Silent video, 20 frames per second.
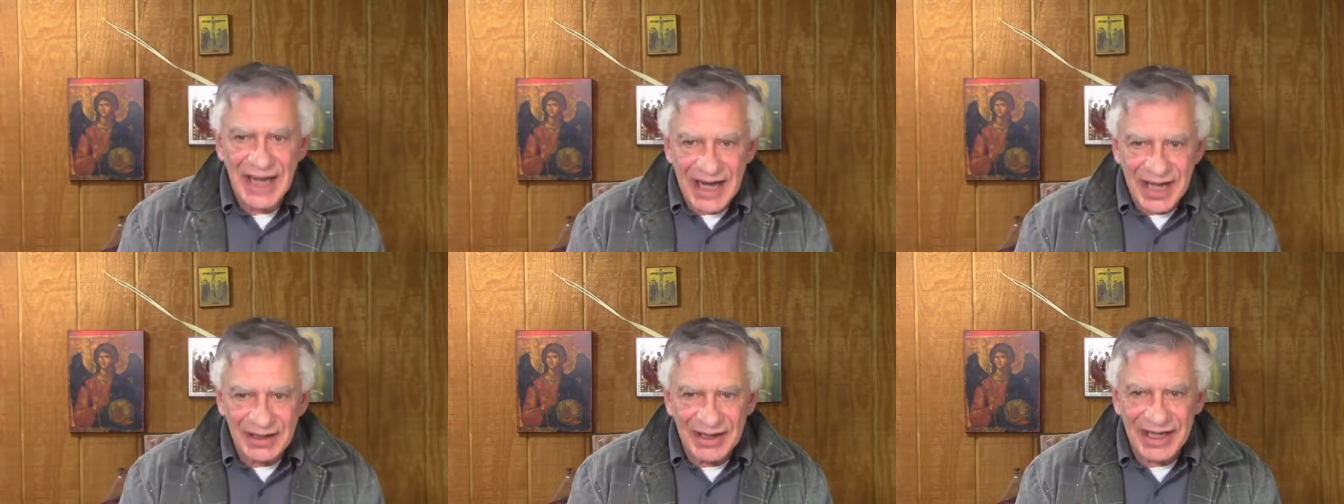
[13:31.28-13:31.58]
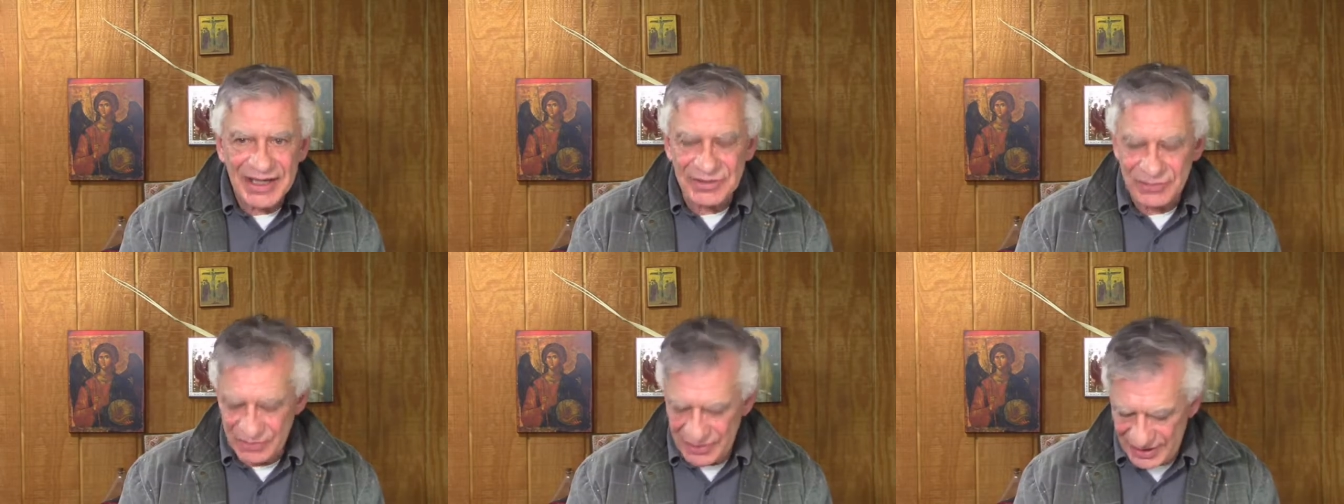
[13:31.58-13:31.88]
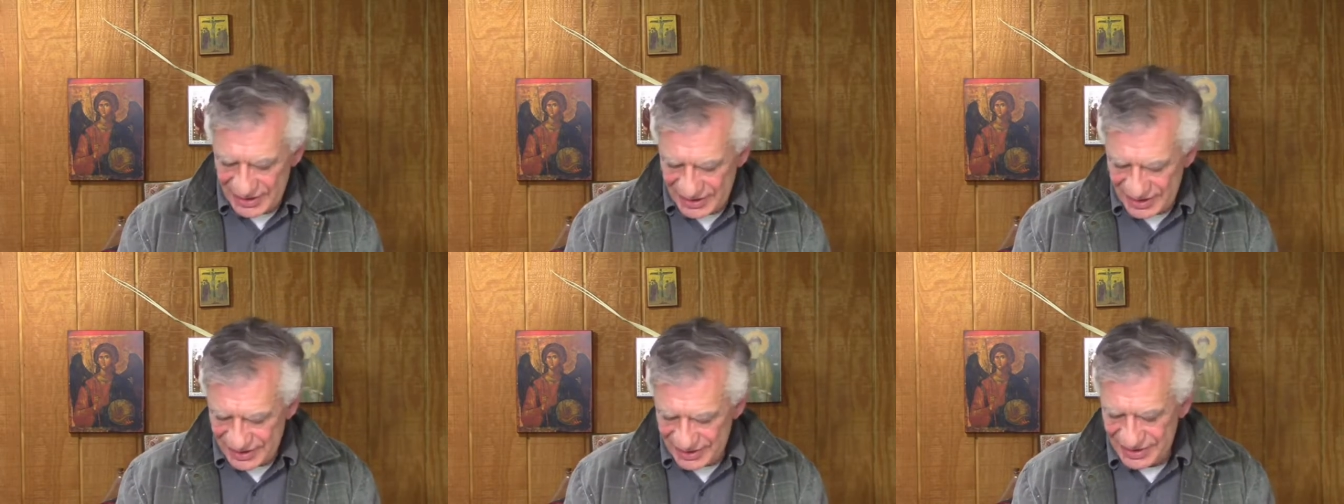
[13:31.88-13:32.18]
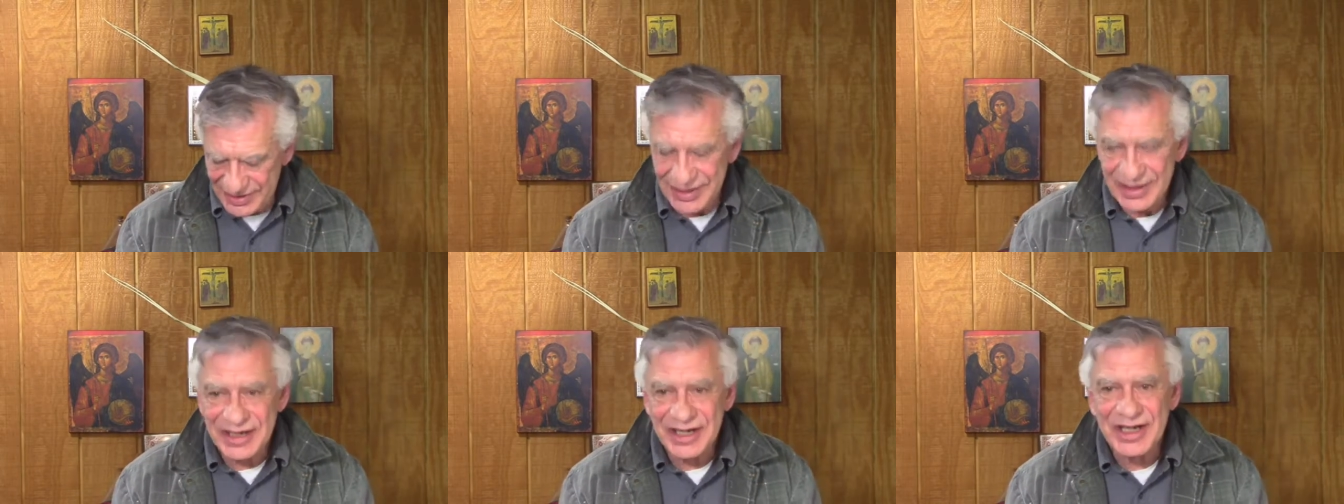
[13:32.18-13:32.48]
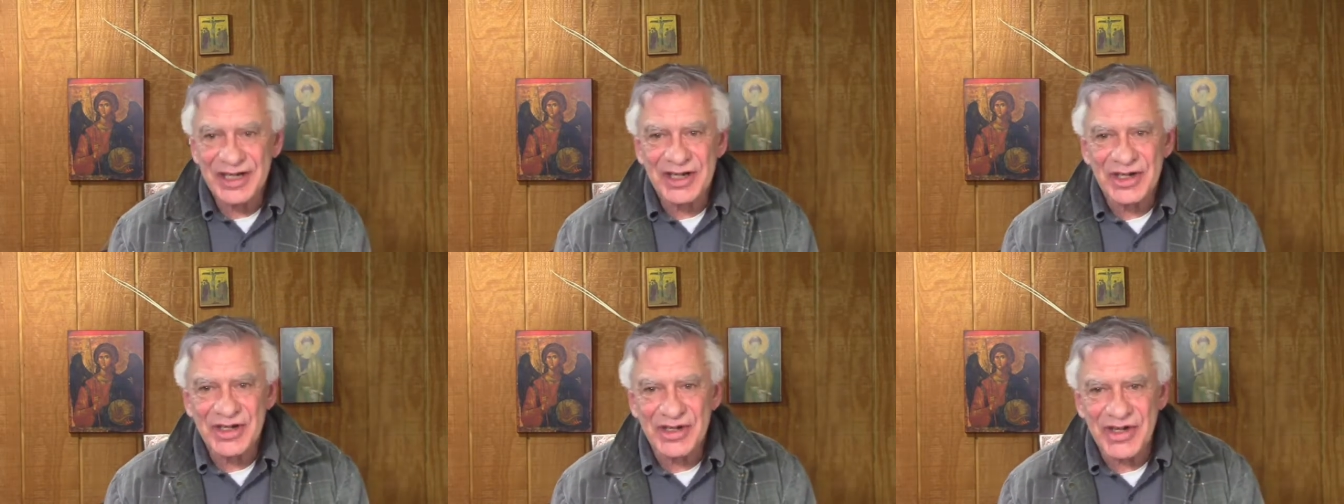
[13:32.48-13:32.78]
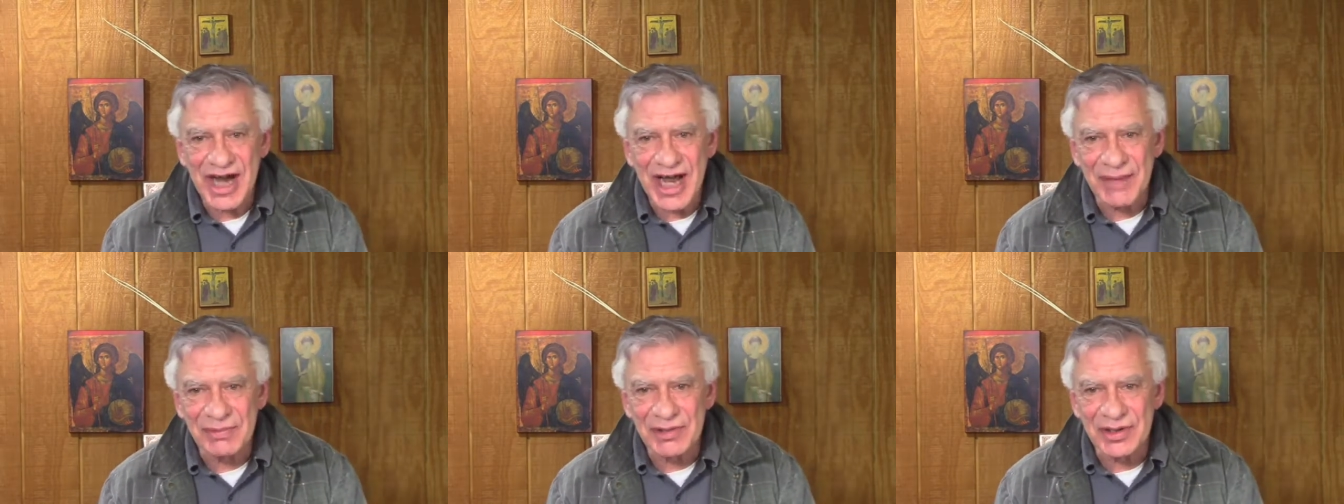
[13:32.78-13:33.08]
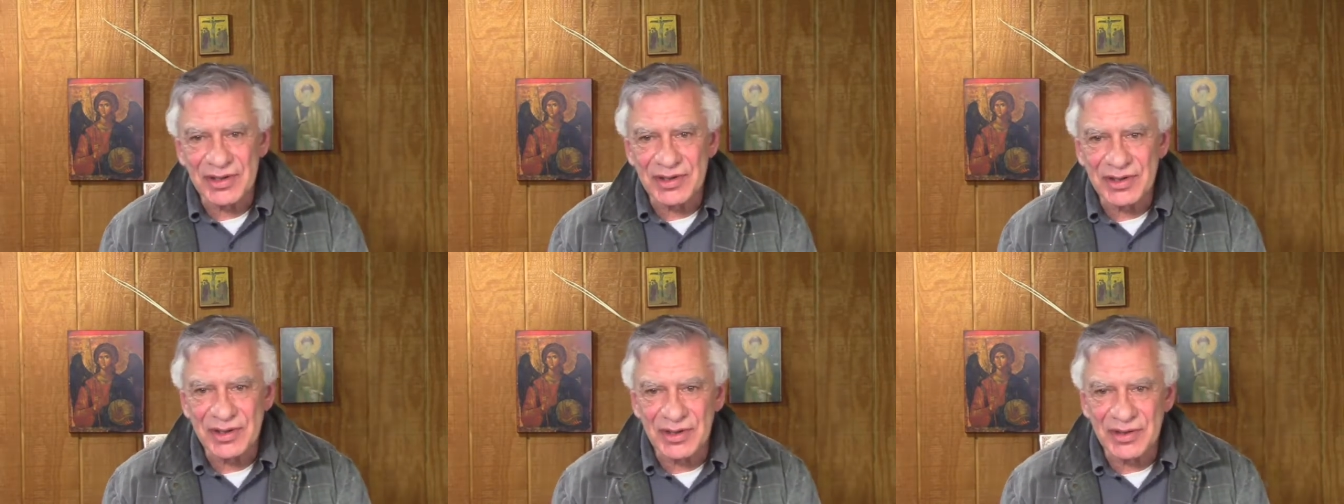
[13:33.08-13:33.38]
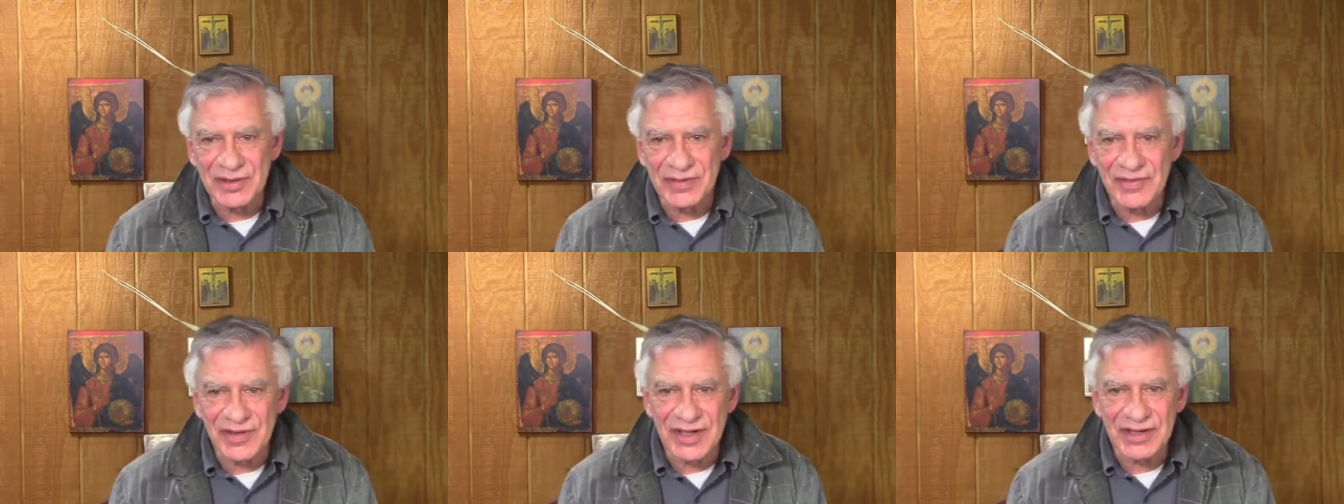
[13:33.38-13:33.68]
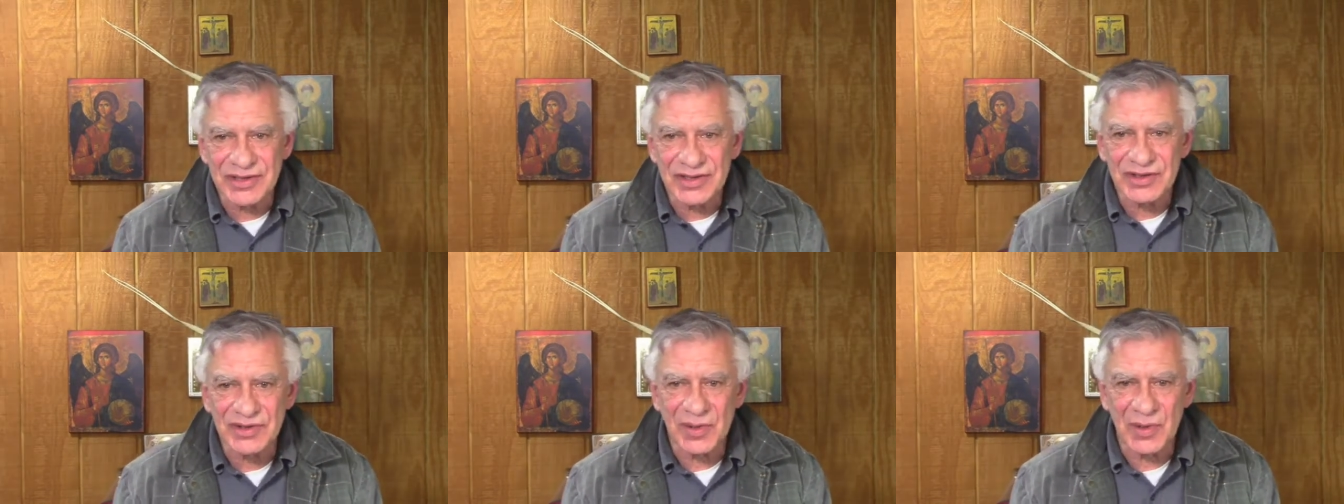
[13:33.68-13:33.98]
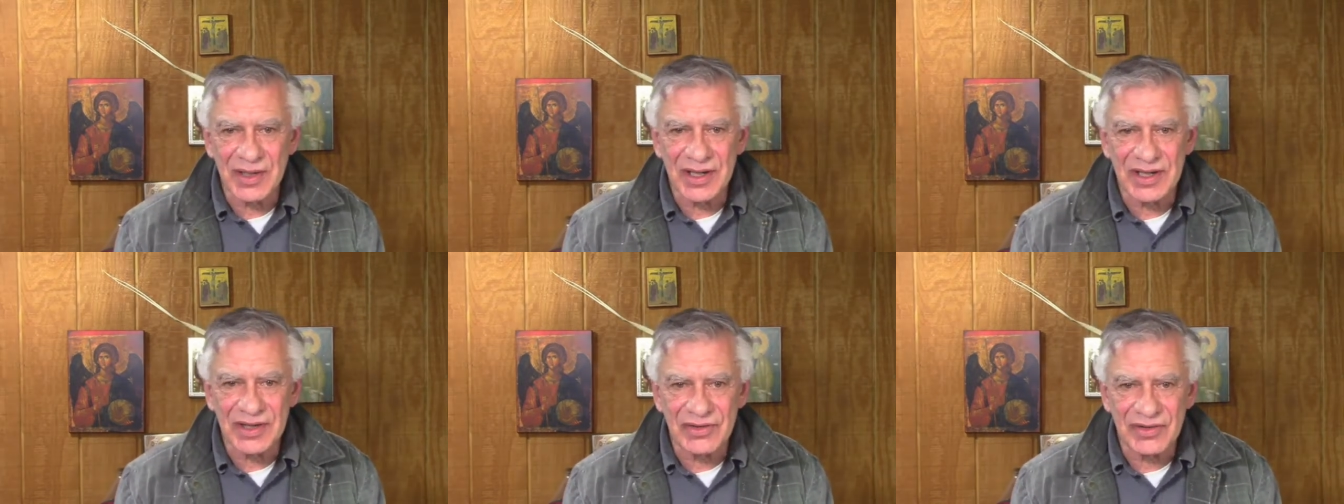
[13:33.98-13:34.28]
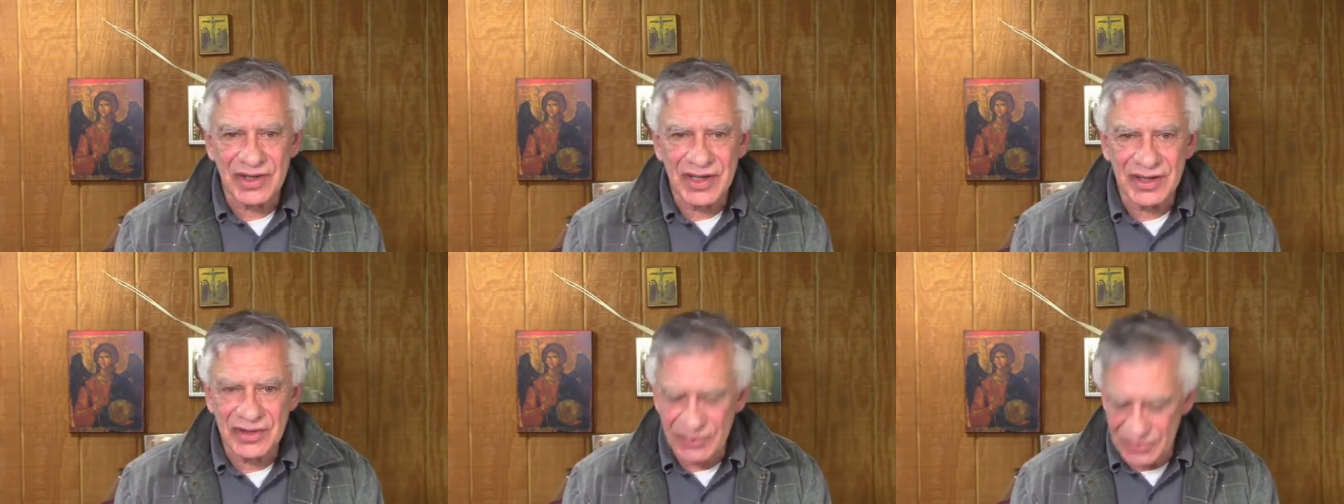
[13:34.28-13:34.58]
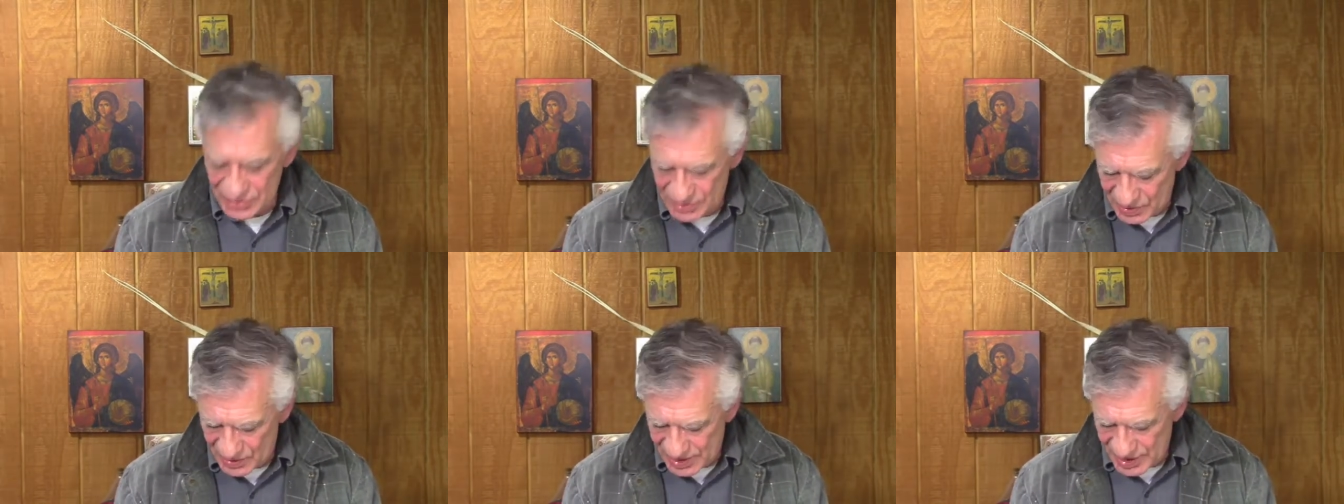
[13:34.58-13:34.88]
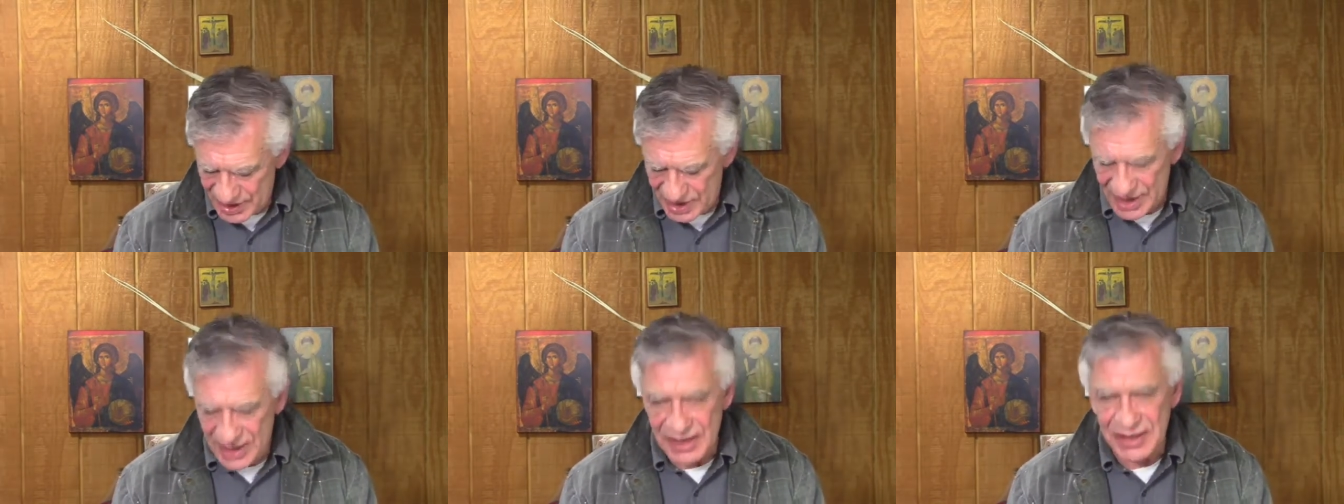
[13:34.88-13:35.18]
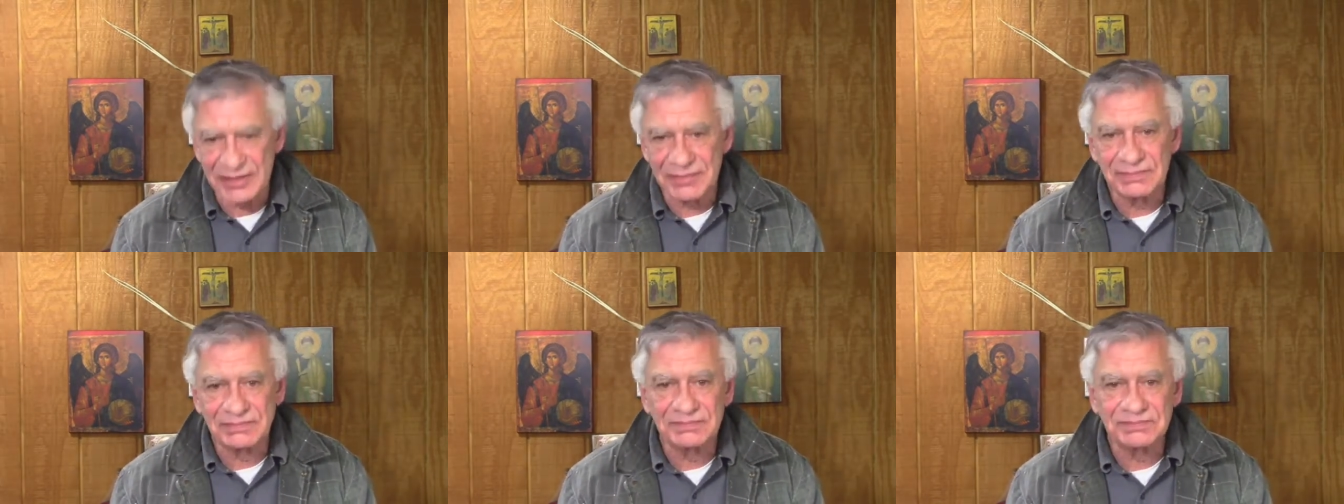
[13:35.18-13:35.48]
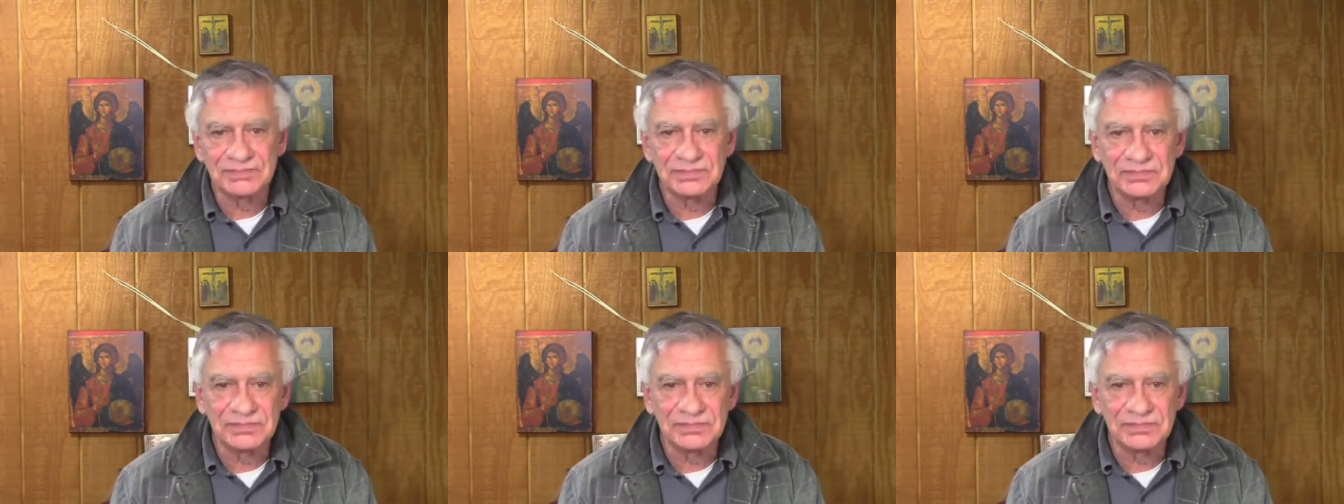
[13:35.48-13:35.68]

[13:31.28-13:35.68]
Now let's read chapter 2, verses 23 through 28.